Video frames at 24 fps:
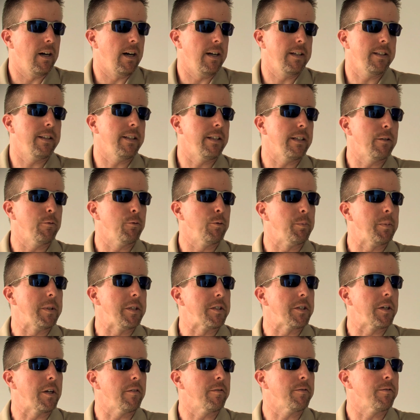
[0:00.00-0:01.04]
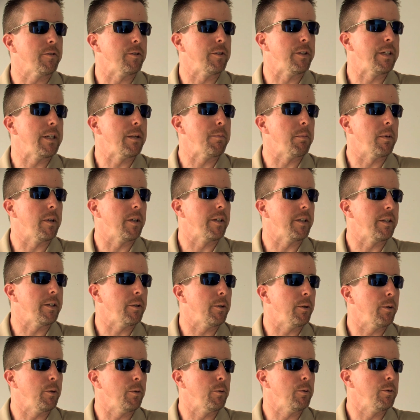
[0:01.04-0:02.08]
I think it would be tough for anybody
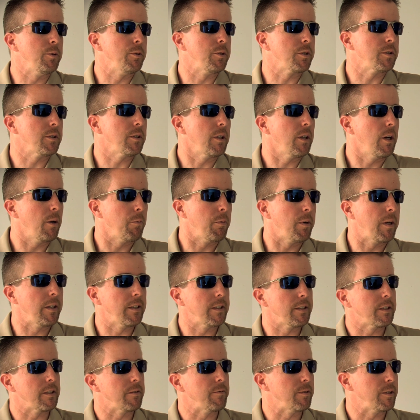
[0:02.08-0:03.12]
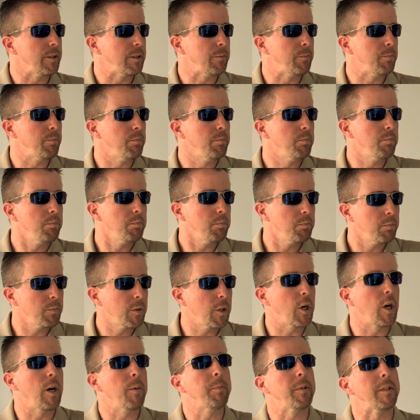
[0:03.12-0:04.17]
who's a relatively
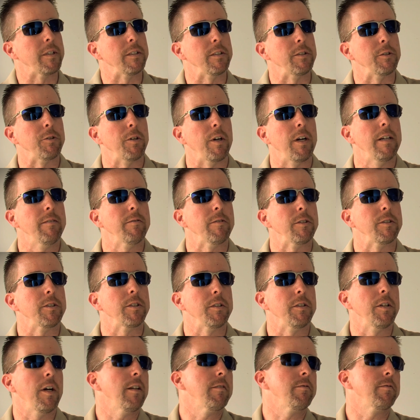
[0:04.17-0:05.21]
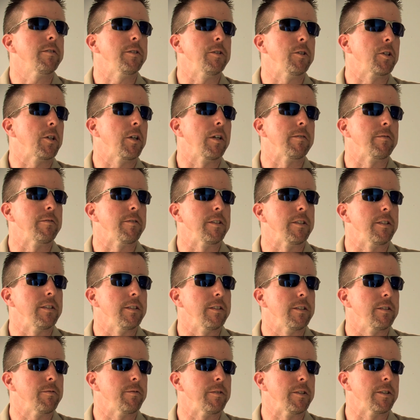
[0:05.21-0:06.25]
competent driver to not feel confident in
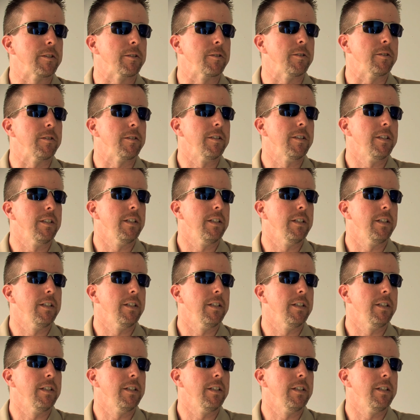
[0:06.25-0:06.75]
this vehicle.